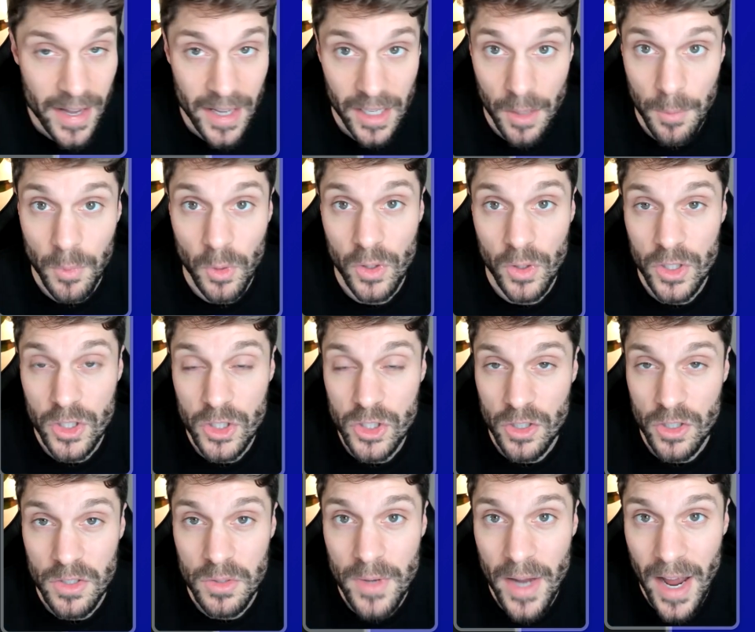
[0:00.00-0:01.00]
and I'm going to show
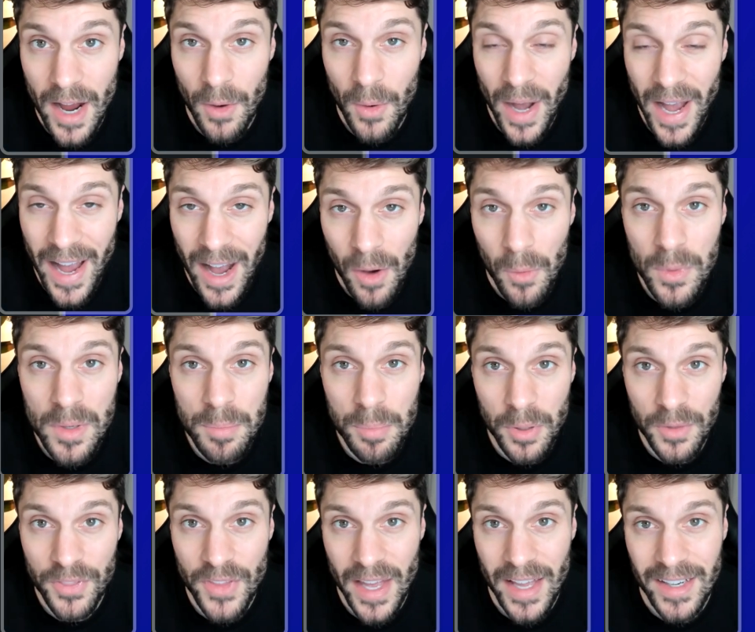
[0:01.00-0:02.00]
you now how we
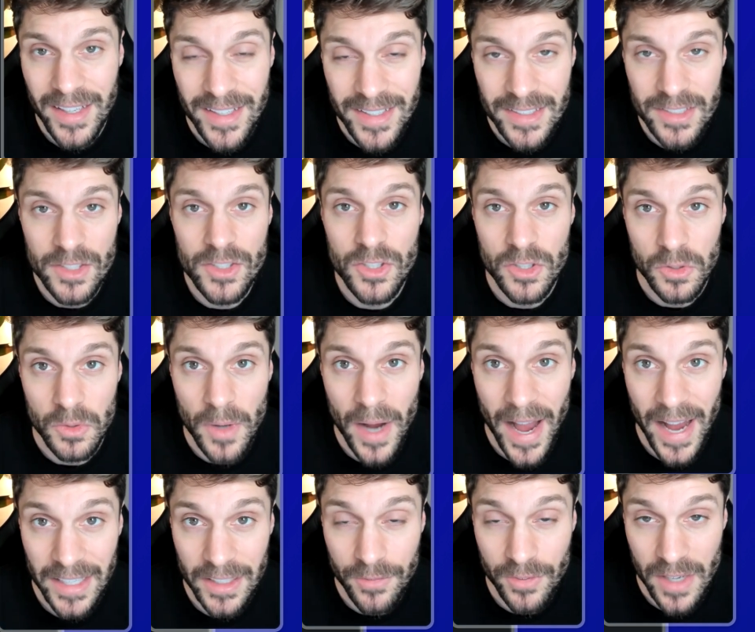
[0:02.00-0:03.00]
put that into
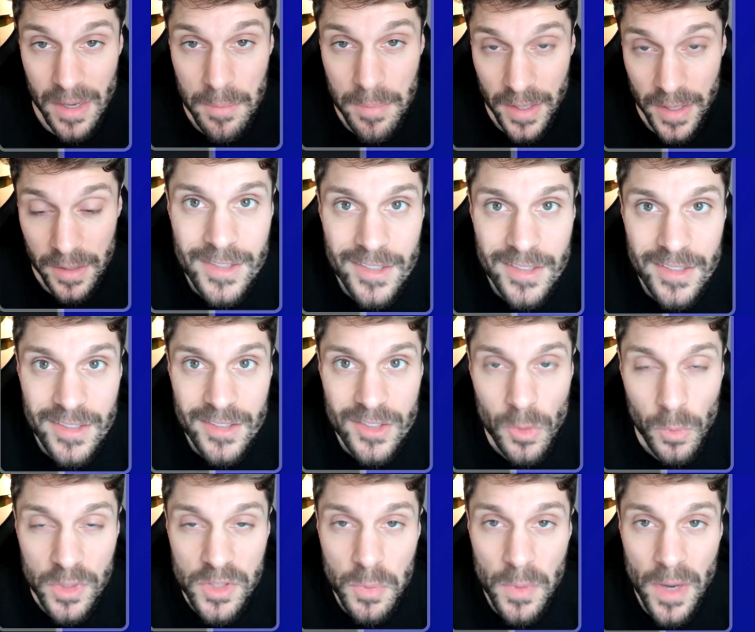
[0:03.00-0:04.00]
ActiveCampaign.
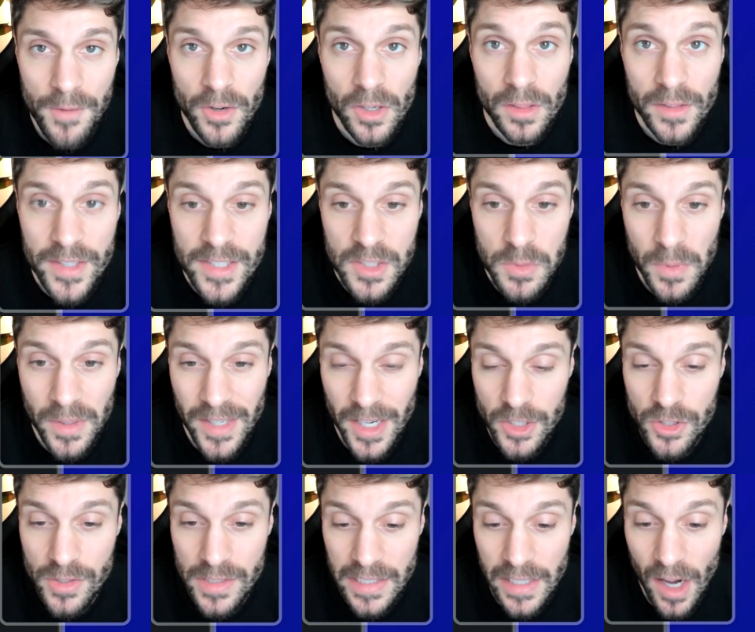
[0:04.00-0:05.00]
So once we have our list, we can
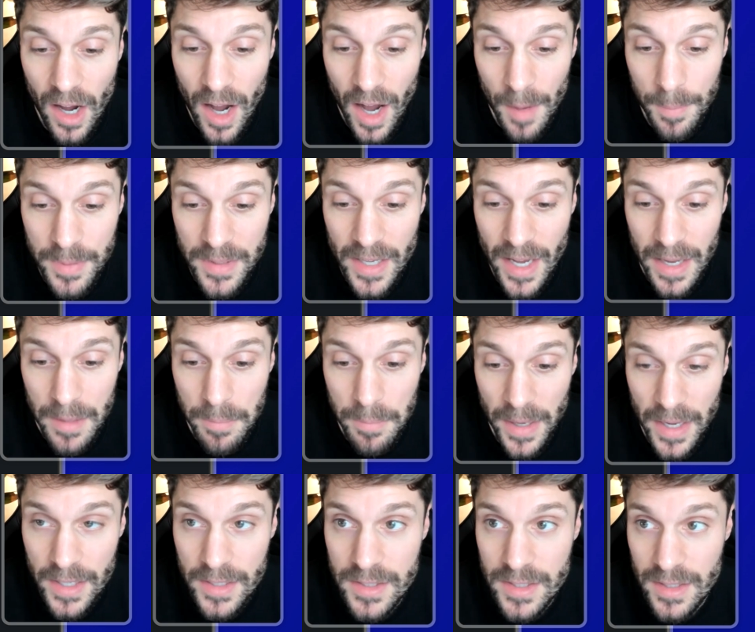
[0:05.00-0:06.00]
actually copy and
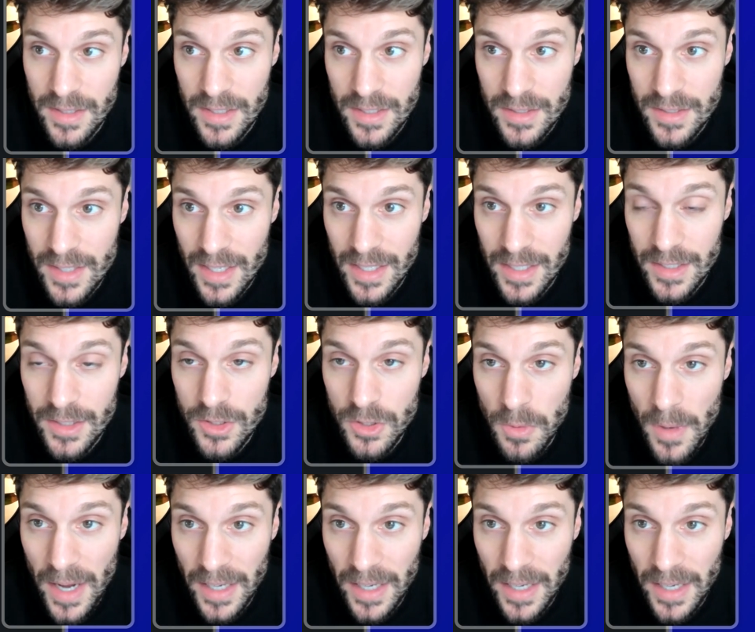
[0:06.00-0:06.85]
paste these into